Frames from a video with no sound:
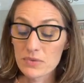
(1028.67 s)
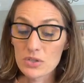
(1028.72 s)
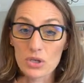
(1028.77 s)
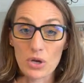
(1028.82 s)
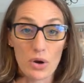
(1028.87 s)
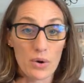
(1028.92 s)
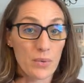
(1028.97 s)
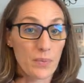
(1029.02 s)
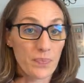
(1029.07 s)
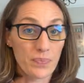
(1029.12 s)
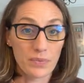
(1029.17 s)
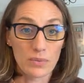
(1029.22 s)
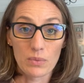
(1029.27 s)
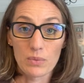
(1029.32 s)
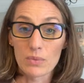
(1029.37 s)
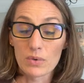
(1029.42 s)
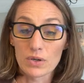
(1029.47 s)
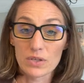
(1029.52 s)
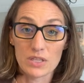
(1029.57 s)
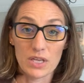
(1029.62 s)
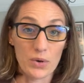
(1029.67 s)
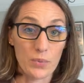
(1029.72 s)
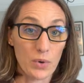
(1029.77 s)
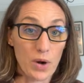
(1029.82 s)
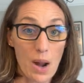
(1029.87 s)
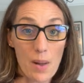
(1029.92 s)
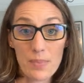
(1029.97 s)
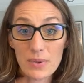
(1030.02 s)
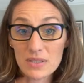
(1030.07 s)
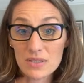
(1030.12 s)
So we're saying we're
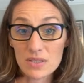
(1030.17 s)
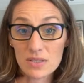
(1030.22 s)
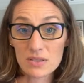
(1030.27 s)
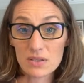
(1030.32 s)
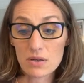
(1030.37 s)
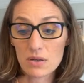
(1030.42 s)
up at six